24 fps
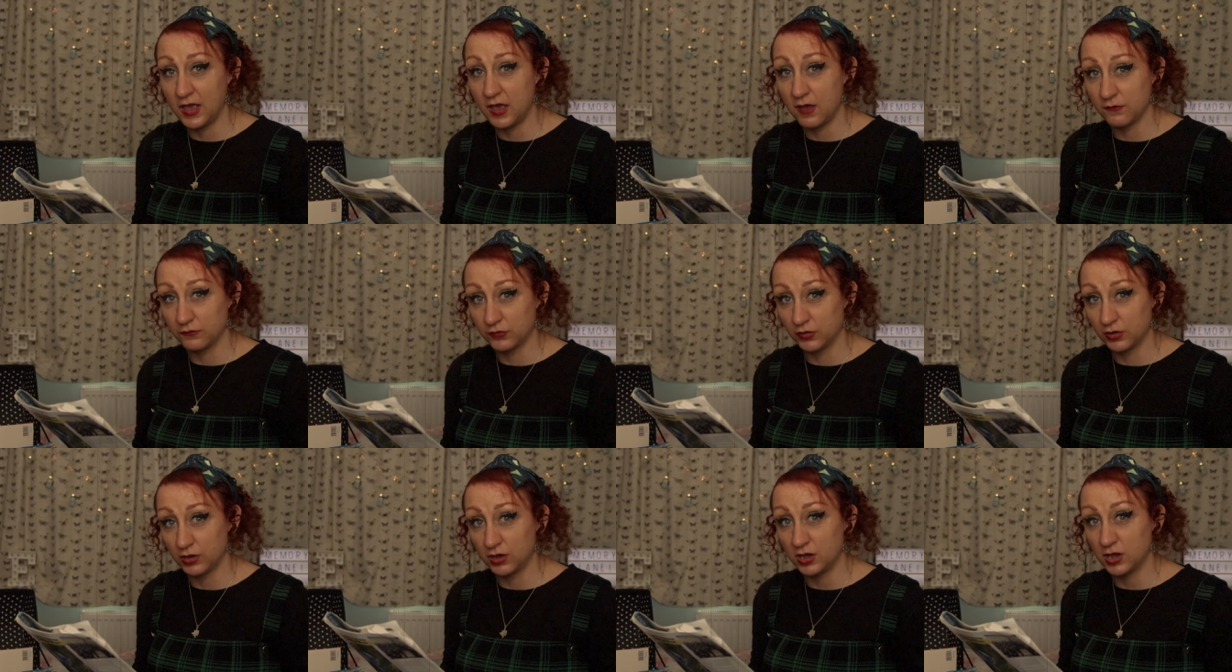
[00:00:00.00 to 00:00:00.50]

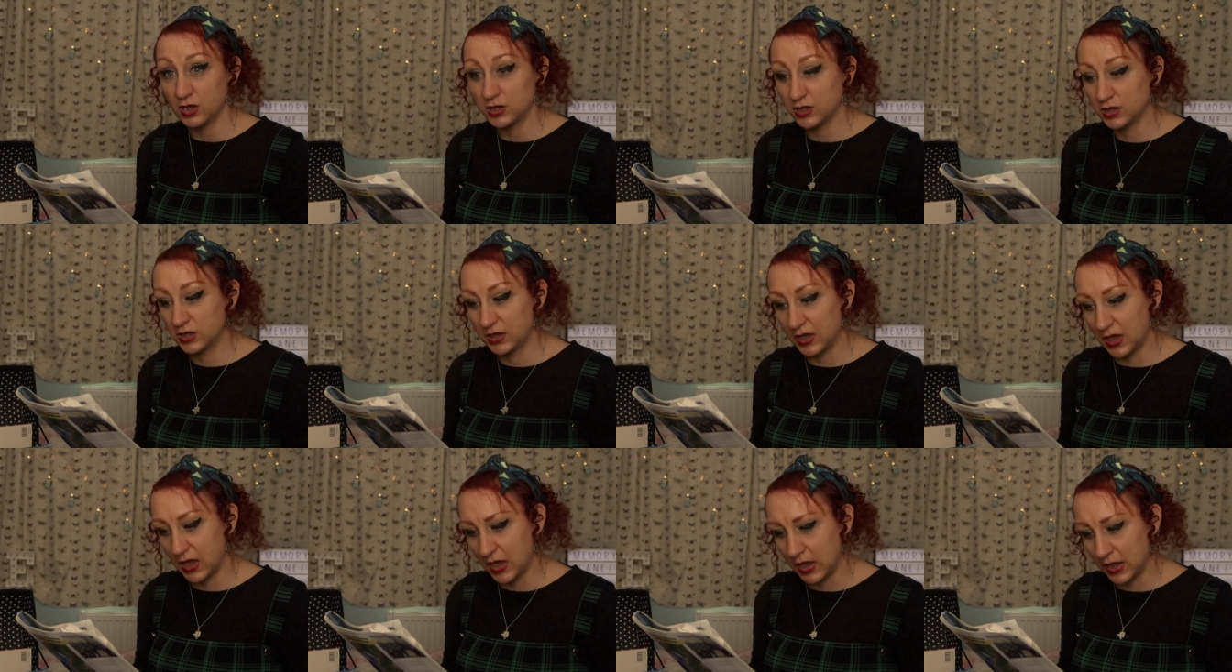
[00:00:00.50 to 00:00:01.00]
ever
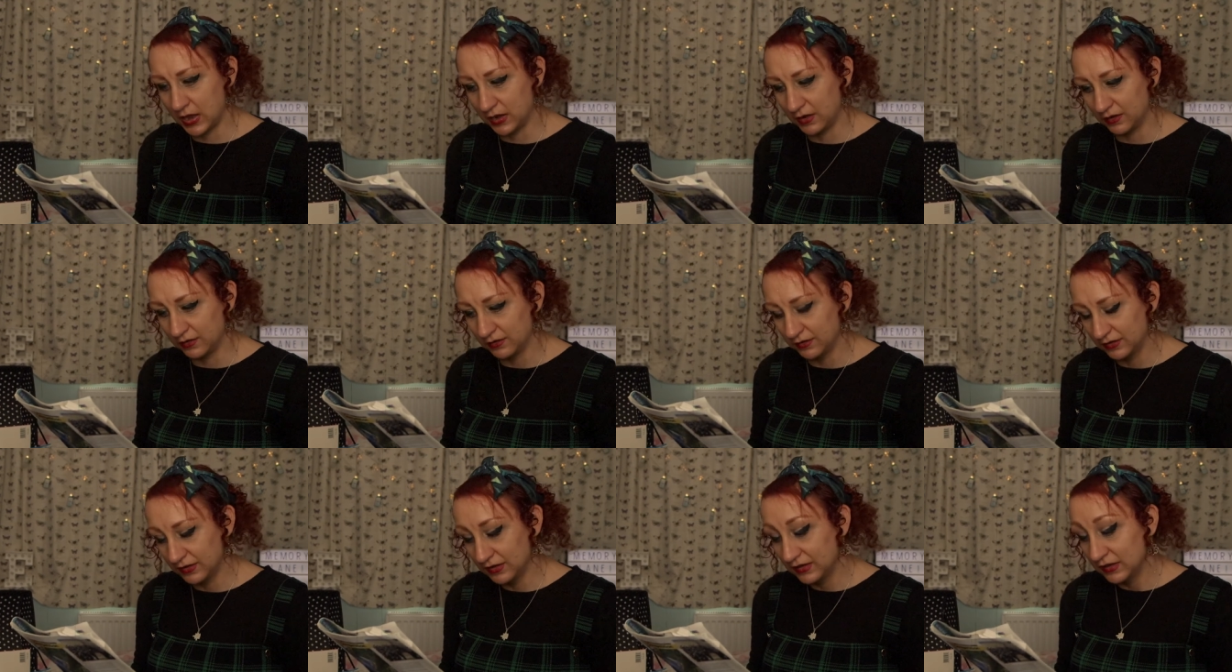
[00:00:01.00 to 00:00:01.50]

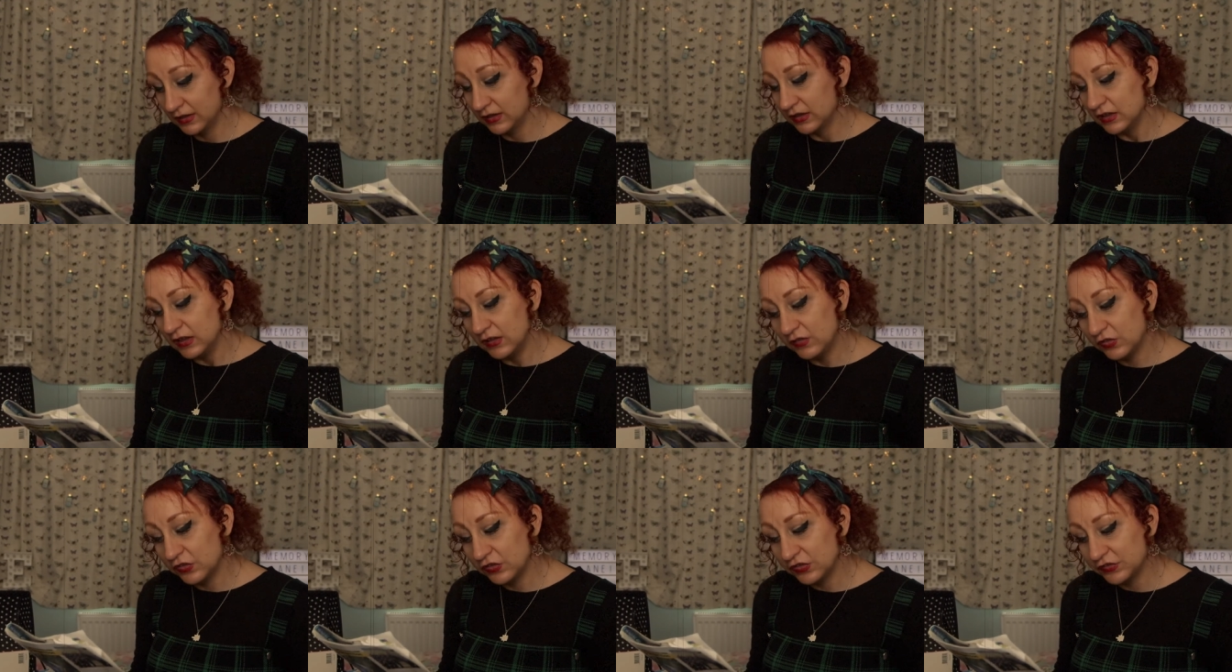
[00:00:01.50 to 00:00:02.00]
again.
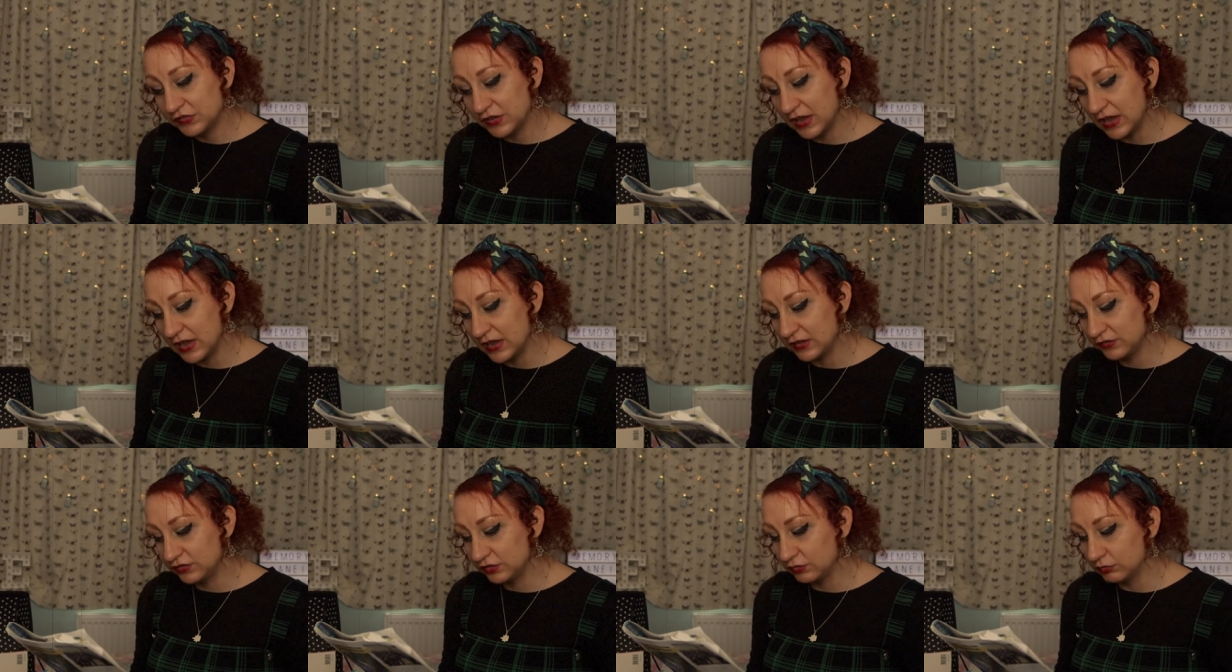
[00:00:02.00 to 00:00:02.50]
Instead,